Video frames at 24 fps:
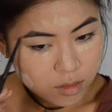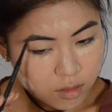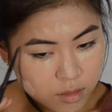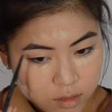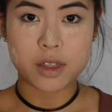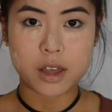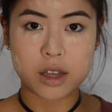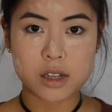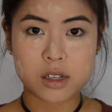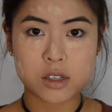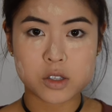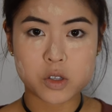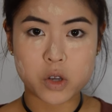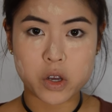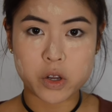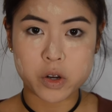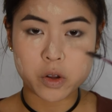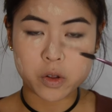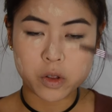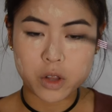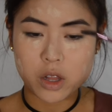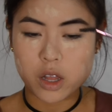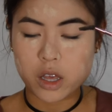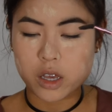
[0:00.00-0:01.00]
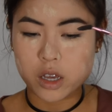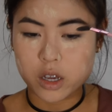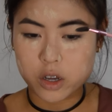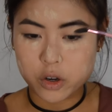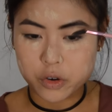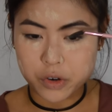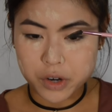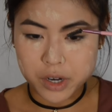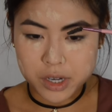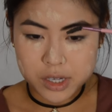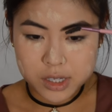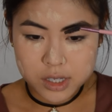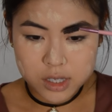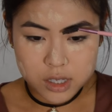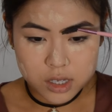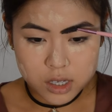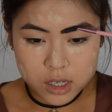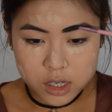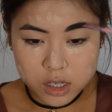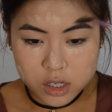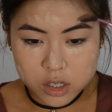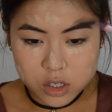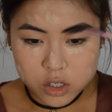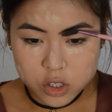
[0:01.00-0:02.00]
Then, so I don't look like a
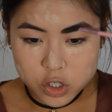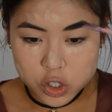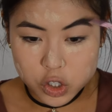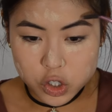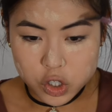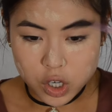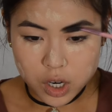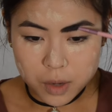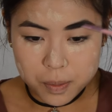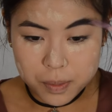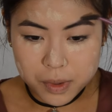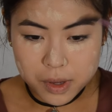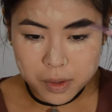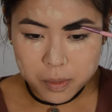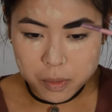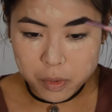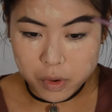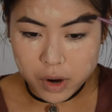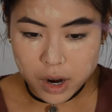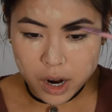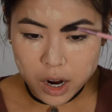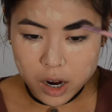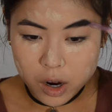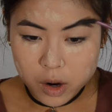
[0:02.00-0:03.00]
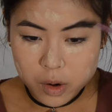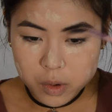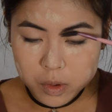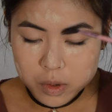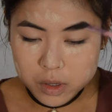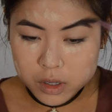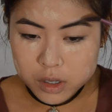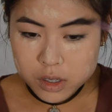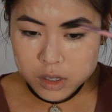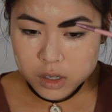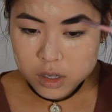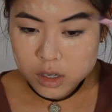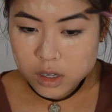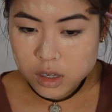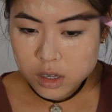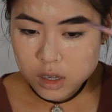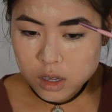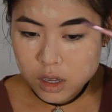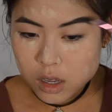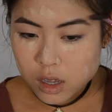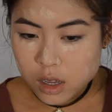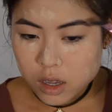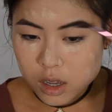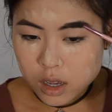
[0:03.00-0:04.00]
crazy Sharpie brow,
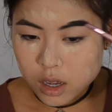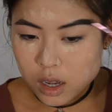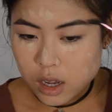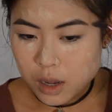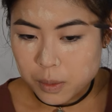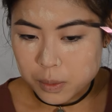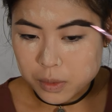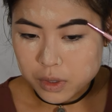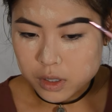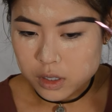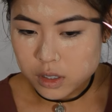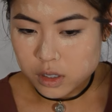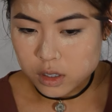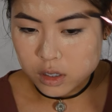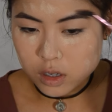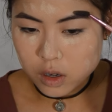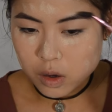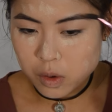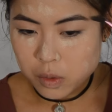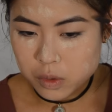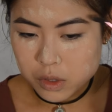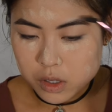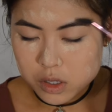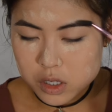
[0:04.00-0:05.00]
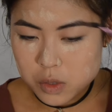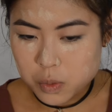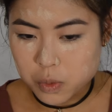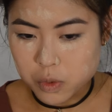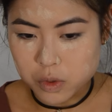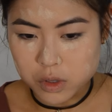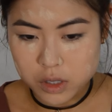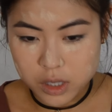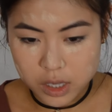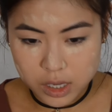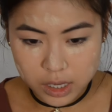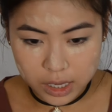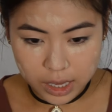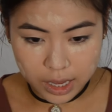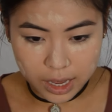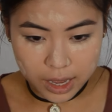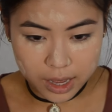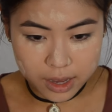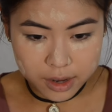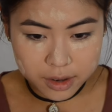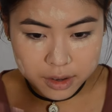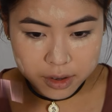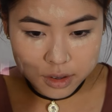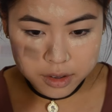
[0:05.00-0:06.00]
I'm going to go in with the spoolie
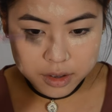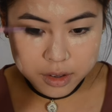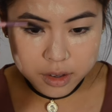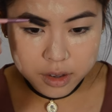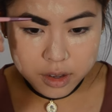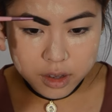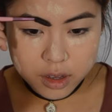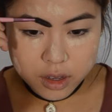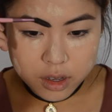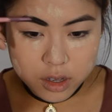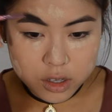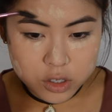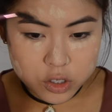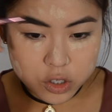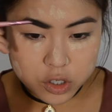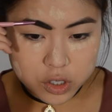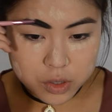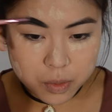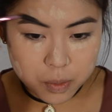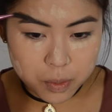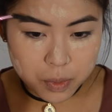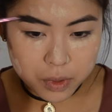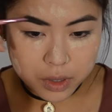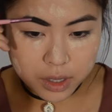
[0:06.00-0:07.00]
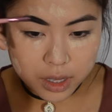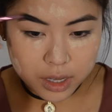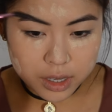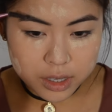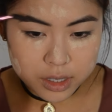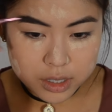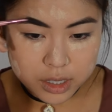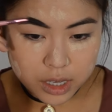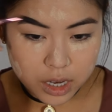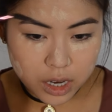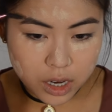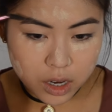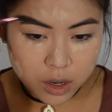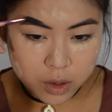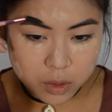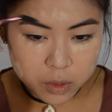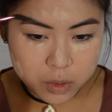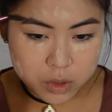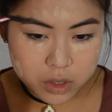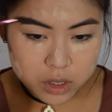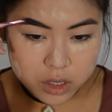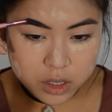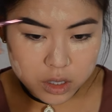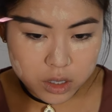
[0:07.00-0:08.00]
again. Just blend
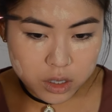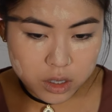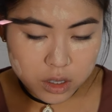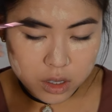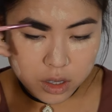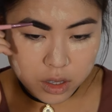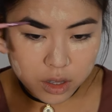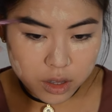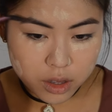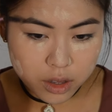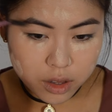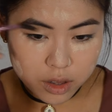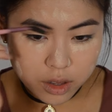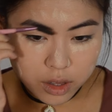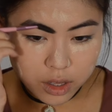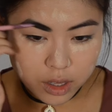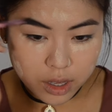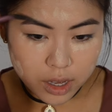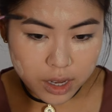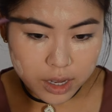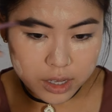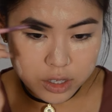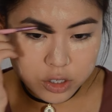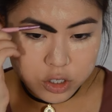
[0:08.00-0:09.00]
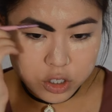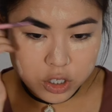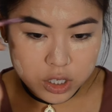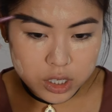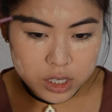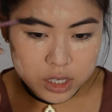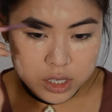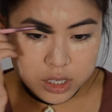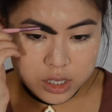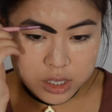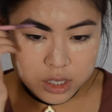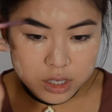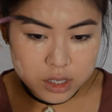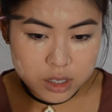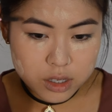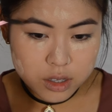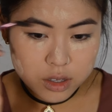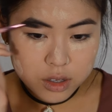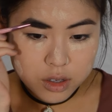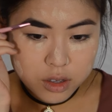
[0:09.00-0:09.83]
out the edges.